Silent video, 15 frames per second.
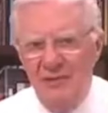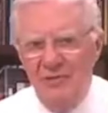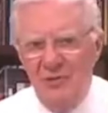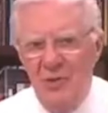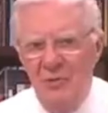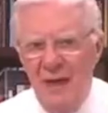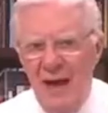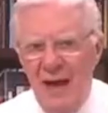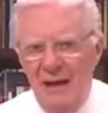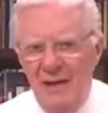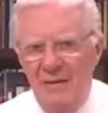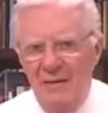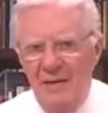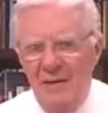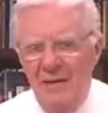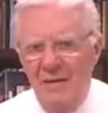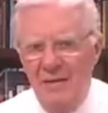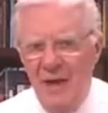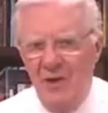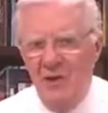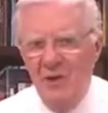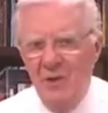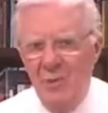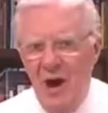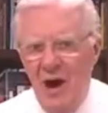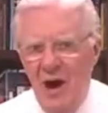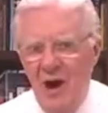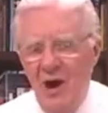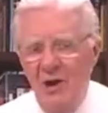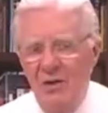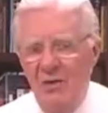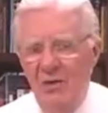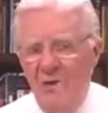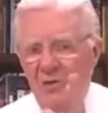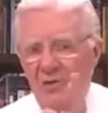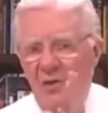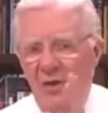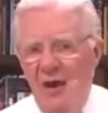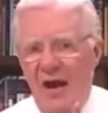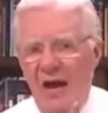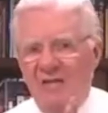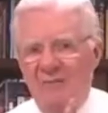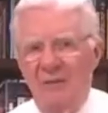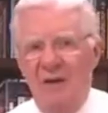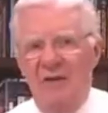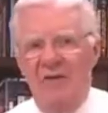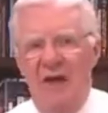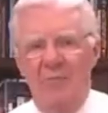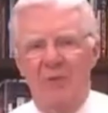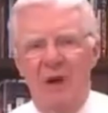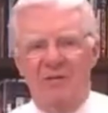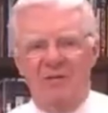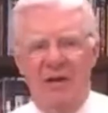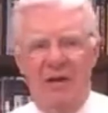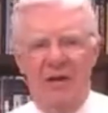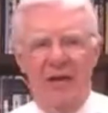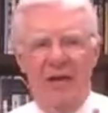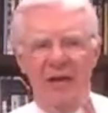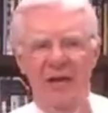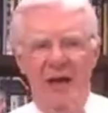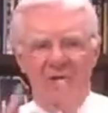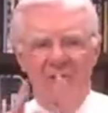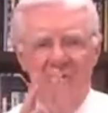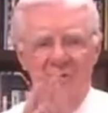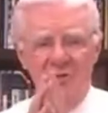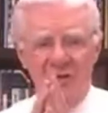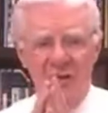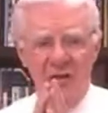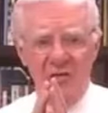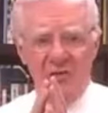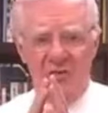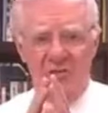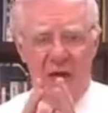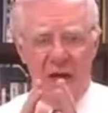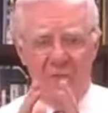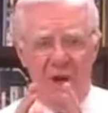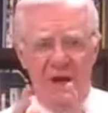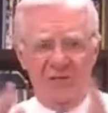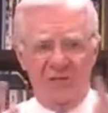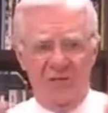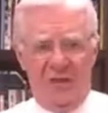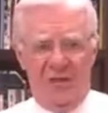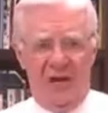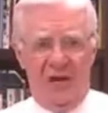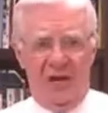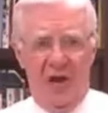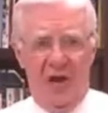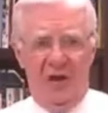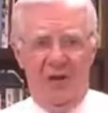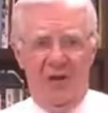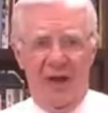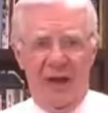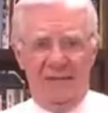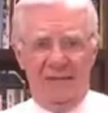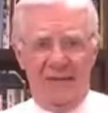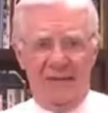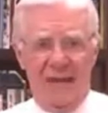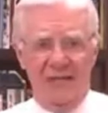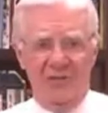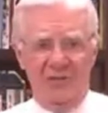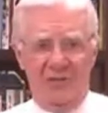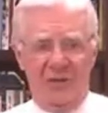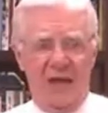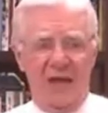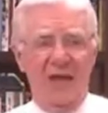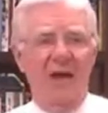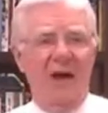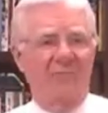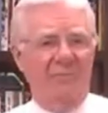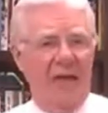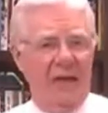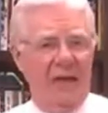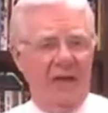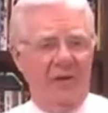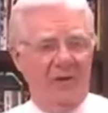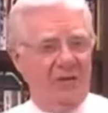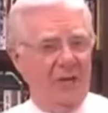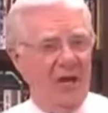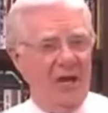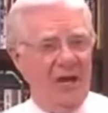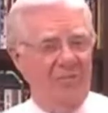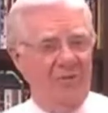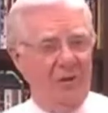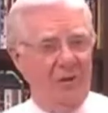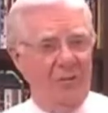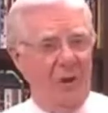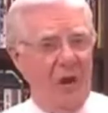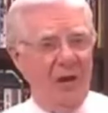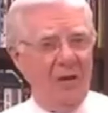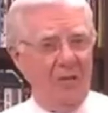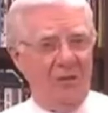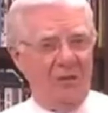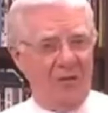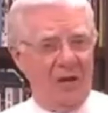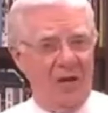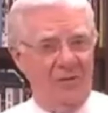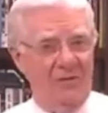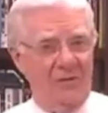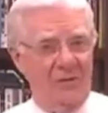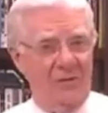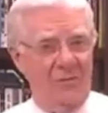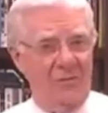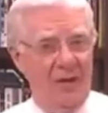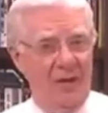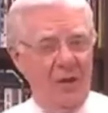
Let's go back. There you are. You're in a high speed of vibration. Now, you change your vibration, and the color and the density of that energy leaving your body will change.